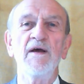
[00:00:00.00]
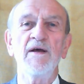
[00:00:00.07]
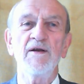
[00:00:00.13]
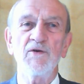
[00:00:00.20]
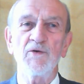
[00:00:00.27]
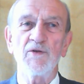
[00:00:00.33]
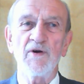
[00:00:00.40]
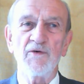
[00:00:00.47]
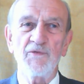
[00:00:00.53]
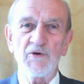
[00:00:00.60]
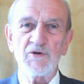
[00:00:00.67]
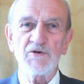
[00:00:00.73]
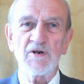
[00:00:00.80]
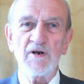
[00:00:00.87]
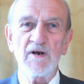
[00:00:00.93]
to the
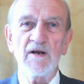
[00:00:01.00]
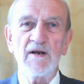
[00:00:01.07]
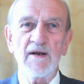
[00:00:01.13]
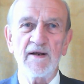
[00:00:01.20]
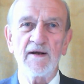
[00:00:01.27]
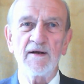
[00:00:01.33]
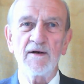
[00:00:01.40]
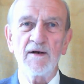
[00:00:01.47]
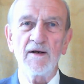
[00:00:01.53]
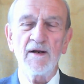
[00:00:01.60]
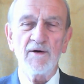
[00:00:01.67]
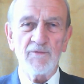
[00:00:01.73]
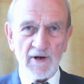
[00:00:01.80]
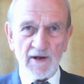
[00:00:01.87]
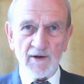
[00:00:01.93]
official legal
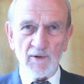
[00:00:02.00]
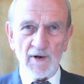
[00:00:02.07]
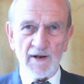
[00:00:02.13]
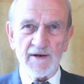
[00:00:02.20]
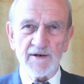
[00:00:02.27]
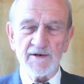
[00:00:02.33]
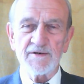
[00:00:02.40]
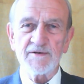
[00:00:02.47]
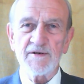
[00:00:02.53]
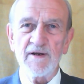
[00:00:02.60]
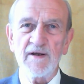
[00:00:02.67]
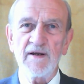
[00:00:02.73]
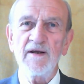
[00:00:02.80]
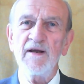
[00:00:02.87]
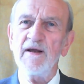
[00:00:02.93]
regulators.
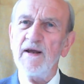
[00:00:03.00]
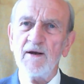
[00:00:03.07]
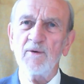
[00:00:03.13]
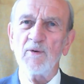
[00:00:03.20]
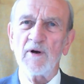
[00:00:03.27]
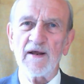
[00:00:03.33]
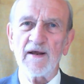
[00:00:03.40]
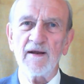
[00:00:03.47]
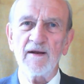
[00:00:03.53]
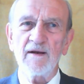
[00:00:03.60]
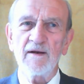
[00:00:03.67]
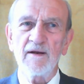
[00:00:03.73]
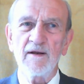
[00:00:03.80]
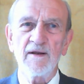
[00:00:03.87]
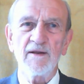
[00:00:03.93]
Equally,
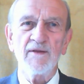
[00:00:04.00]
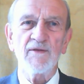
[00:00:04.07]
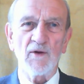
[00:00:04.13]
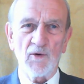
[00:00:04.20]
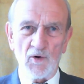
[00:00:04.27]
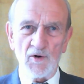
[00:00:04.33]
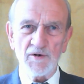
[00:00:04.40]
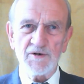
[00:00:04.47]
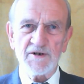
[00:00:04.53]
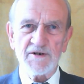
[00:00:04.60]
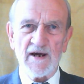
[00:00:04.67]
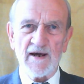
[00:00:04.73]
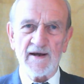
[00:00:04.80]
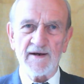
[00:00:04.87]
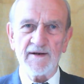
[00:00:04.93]
the Law
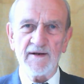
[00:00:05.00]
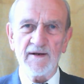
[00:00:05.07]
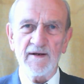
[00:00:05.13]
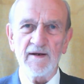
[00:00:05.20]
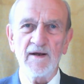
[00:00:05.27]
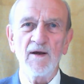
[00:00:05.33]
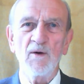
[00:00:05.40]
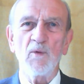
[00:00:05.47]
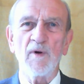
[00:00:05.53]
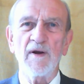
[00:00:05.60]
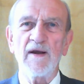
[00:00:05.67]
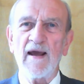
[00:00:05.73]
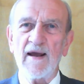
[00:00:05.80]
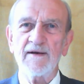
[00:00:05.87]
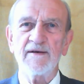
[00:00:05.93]
Society, when
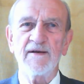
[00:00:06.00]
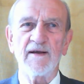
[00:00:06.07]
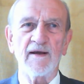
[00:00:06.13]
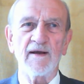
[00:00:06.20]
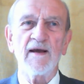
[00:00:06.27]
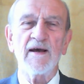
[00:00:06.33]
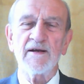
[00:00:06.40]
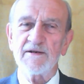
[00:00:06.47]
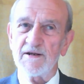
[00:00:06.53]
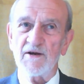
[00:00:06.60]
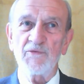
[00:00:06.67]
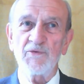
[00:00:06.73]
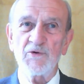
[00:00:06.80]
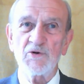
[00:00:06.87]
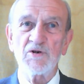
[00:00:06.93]
acting as the
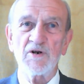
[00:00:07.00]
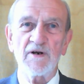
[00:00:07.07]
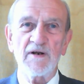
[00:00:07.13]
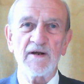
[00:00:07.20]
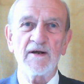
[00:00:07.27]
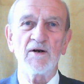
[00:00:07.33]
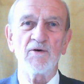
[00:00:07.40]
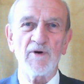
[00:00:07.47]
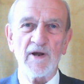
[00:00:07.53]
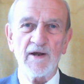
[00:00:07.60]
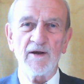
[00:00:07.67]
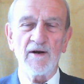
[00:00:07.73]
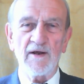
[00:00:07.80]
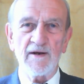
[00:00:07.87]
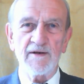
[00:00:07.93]
official legal
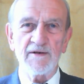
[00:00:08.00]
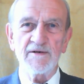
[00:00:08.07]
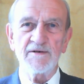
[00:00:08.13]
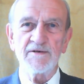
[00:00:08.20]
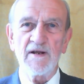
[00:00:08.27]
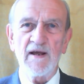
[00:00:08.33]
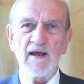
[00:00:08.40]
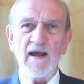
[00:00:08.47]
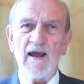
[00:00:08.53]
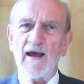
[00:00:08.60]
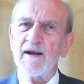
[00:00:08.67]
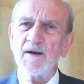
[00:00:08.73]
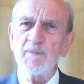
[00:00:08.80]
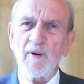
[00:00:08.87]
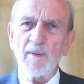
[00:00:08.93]
regulators
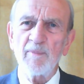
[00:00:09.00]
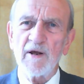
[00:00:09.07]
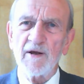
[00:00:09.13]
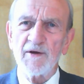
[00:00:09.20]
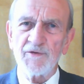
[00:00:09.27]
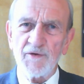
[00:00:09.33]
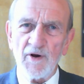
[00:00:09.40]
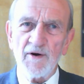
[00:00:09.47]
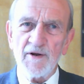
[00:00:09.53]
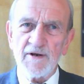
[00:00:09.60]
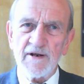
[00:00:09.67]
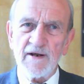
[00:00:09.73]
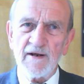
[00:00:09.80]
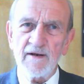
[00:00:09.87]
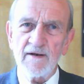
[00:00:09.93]
and a public
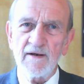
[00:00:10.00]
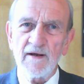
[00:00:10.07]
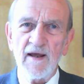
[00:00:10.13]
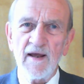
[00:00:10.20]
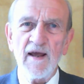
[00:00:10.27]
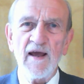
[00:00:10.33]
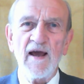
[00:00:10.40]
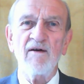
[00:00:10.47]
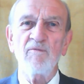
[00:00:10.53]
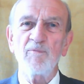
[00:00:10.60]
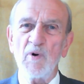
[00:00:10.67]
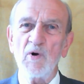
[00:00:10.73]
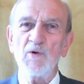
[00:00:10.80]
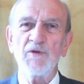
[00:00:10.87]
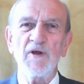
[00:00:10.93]
authority, have
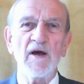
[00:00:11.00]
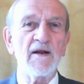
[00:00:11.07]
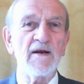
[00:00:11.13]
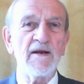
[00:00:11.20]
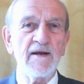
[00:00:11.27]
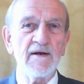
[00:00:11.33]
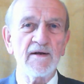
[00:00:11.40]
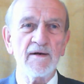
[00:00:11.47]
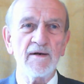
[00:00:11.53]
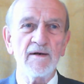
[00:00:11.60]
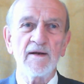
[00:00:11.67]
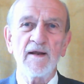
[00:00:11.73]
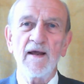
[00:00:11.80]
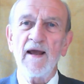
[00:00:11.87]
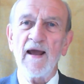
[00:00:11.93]
both a legal
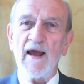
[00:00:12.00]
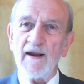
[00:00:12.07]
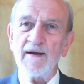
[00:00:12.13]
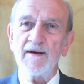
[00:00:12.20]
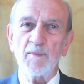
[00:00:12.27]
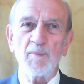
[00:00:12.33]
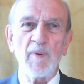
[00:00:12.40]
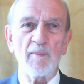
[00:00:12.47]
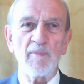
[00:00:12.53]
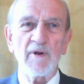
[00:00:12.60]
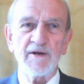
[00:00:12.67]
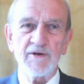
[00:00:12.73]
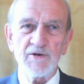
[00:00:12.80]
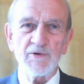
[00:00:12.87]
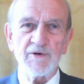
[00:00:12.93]
and a
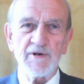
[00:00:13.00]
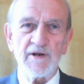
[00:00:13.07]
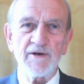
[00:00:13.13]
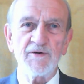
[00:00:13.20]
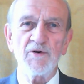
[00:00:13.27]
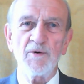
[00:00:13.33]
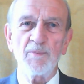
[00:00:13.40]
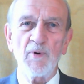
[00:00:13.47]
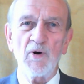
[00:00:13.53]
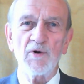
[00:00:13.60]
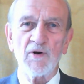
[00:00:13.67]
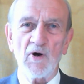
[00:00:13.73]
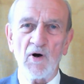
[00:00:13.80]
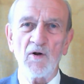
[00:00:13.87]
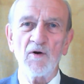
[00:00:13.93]
public duty to report
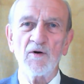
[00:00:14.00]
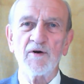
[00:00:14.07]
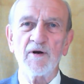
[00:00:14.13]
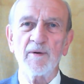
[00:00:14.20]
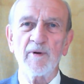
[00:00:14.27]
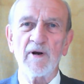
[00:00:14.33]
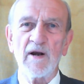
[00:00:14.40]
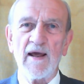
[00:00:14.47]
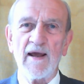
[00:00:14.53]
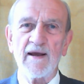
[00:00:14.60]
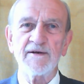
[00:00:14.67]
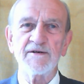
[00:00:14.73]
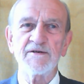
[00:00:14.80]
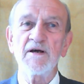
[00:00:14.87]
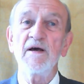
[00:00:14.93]
all criminal
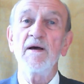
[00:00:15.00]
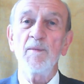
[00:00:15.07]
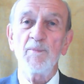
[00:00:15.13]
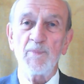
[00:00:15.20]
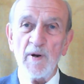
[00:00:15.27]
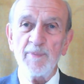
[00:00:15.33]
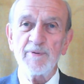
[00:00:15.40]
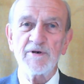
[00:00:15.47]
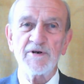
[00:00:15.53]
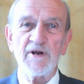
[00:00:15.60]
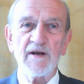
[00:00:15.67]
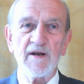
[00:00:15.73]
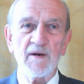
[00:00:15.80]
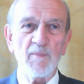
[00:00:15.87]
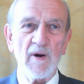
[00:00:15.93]
acts
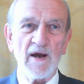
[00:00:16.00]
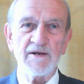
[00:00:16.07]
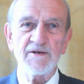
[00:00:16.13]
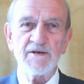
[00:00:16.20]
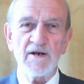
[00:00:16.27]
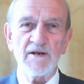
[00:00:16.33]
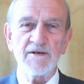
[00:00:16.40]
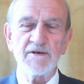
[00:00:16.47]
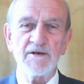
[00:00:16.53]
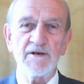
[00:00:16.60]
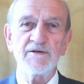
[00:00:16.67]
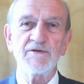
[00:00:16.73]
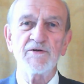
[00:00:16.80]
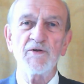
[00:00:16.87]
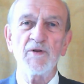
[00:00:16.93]
perpetrated by
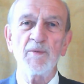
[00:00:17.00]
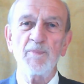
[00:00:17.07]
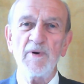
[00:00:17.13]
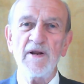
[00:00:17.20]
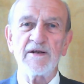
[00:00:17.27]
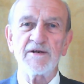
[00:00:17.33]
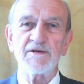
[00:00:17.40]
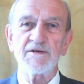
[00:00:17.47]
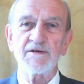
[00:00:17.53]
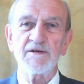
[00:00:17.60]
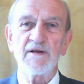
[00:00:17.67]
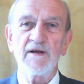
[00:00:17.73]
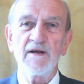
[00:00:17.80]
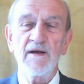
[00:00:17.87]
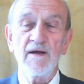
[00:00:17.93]
solicitors to the police
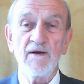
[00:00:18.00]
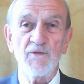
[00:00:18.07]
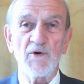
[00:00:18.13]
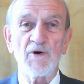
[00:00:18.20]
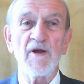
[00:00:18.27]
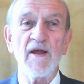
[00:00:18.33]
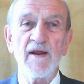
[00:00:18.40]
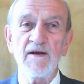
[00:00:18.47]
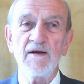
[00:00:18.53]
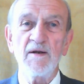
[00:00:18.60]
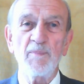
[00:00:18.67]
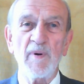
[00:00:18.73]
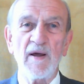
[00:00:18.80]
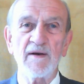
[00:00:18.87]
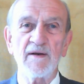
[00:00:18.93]
for
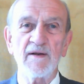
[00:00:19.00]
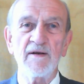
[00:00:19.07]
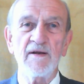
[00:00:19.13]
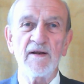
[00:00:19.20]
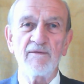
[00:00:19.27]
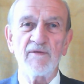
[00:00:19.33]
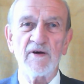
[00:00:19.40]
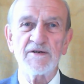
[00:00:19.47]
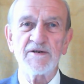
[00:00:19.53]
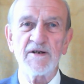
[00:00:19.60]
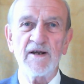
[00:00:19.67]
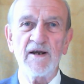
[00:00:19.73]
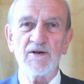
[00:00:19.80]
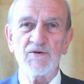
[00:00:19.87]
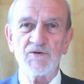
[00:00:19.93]
independent
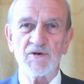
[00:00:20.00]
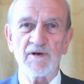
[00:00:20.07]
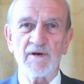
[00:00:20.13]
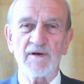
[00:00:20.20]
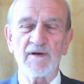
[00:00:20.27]
investigation.